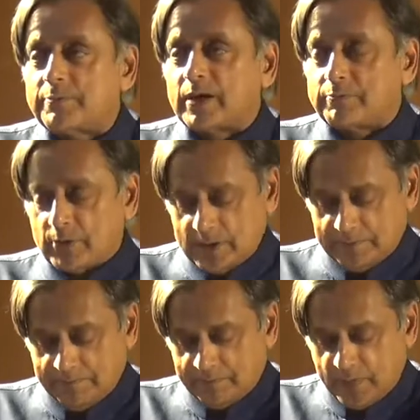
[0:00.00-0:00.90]
epic
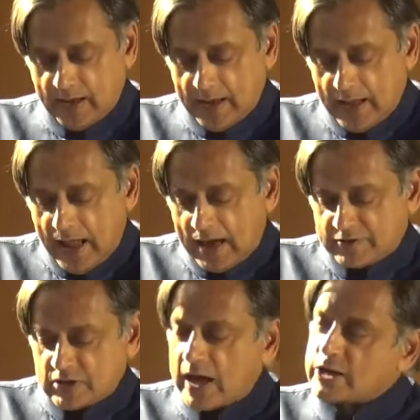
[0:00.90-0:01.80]
poem,
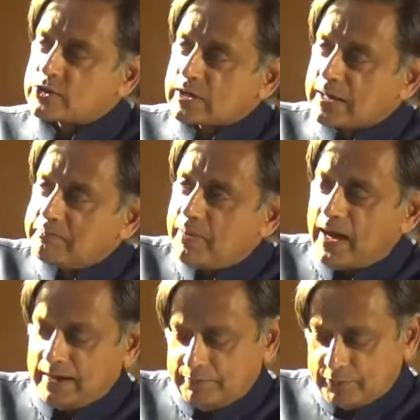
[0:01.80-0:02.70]
have tried to
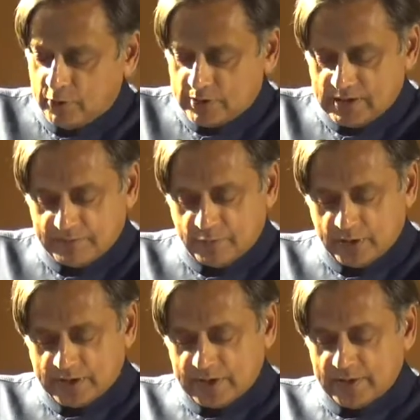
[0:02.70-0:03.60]
combine prose and
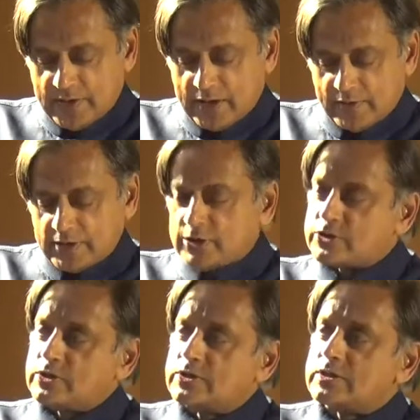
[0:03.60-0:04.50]
poetry in their
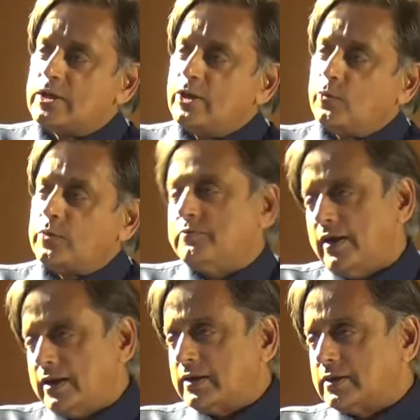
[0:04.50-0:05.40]
renditions with
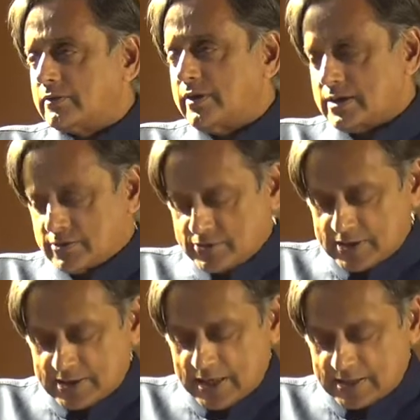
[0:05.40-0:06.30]
varying degrees of
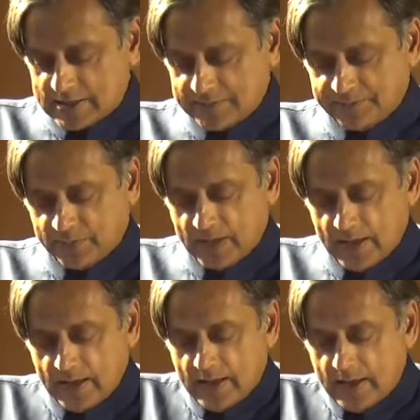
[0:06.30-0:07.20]
success.
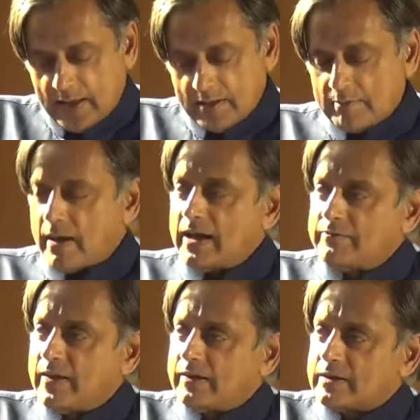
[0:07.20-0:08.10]

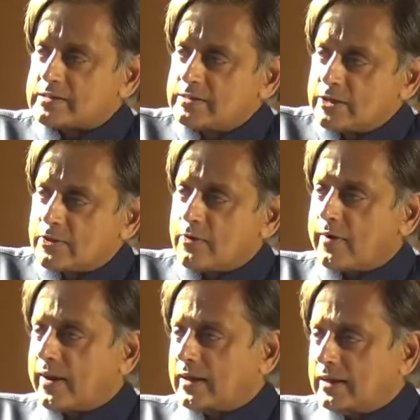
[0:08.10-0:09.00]
My various
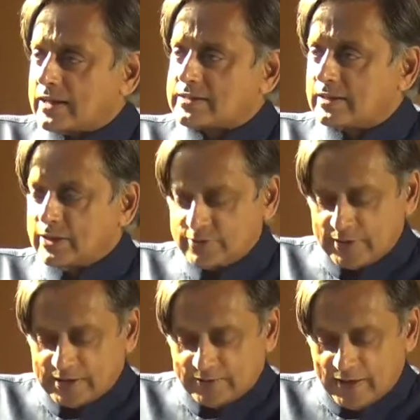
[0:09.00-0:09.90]
literary and less than
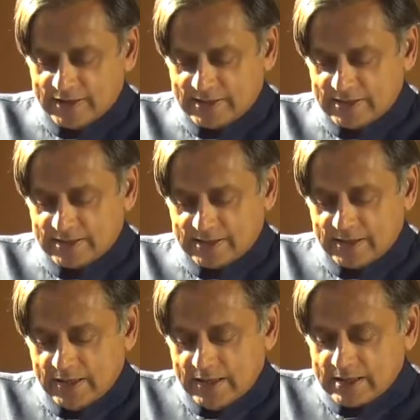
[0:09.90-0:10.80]
literary devices
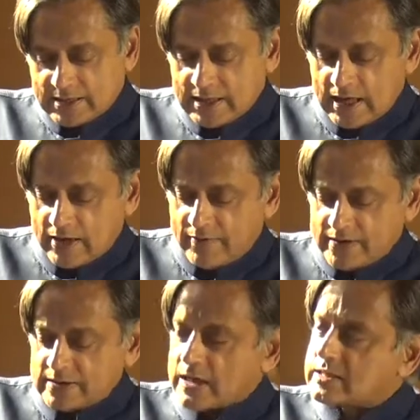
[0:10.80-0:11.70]
serve
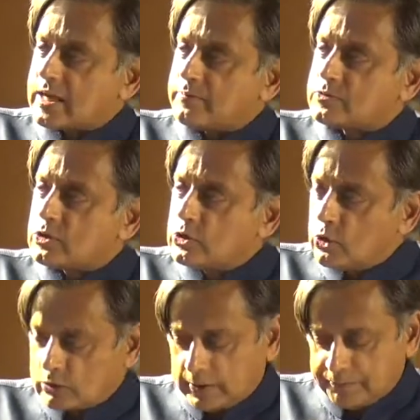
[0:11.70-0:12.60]
as an attempt to
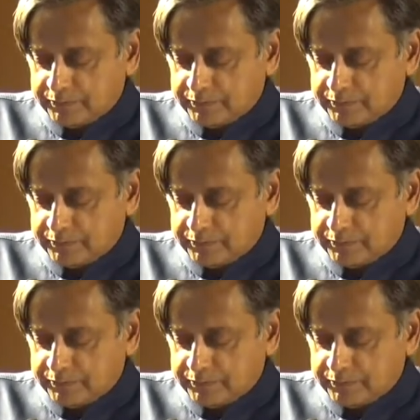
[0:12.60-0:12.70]
look